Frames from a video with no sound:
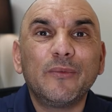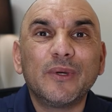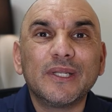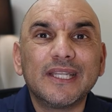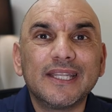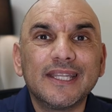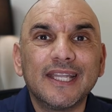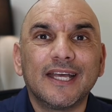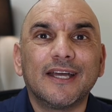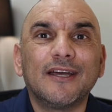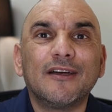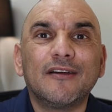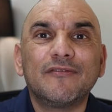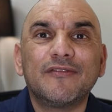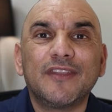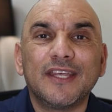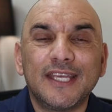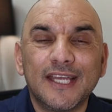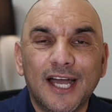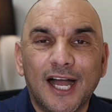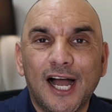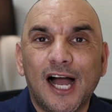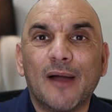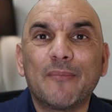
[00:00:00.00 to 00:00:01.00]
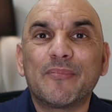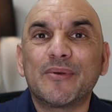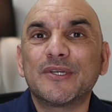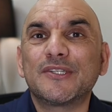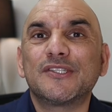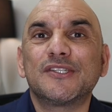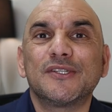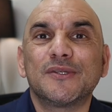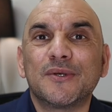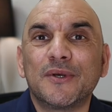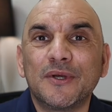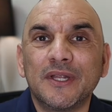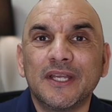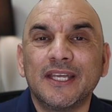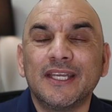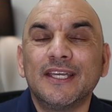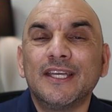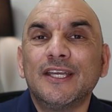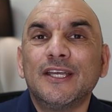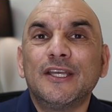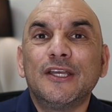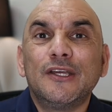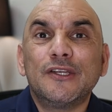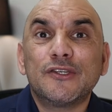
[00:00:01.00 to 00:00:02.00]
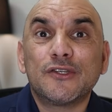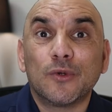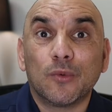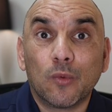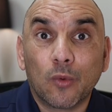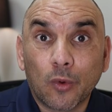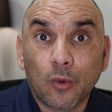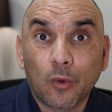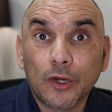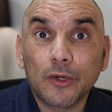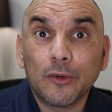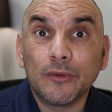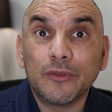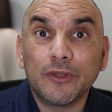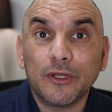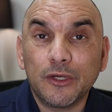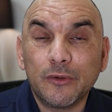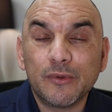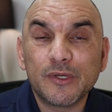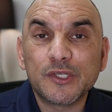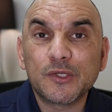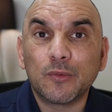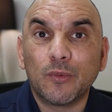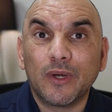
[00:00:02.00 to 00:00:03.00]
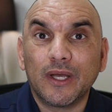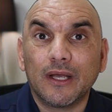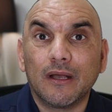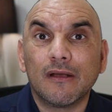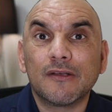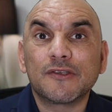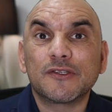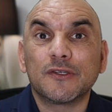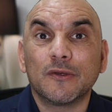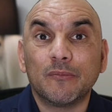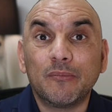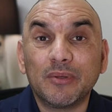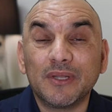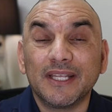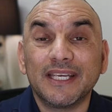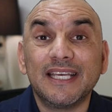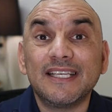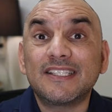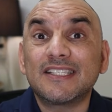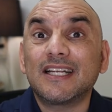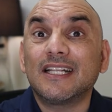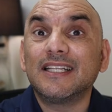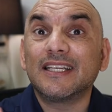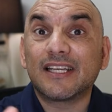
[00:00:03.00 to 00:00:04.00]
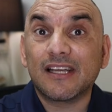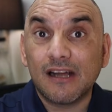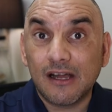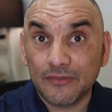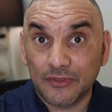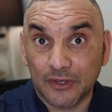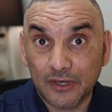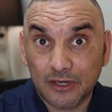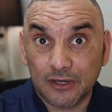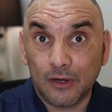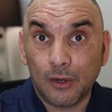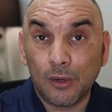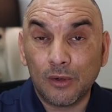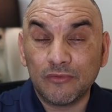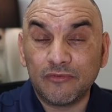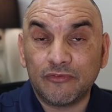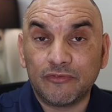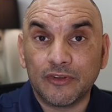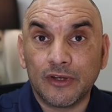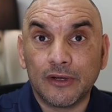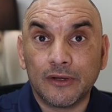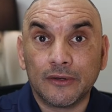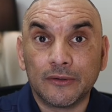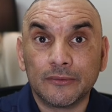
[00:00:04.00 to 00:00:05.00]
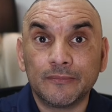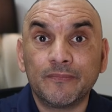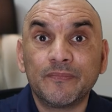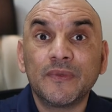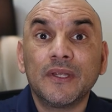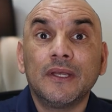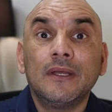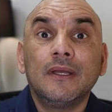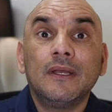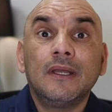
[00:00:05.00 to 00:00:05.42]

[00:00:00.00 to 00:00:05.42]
would love the opportunity to work with you as well. So please click on the gold phone.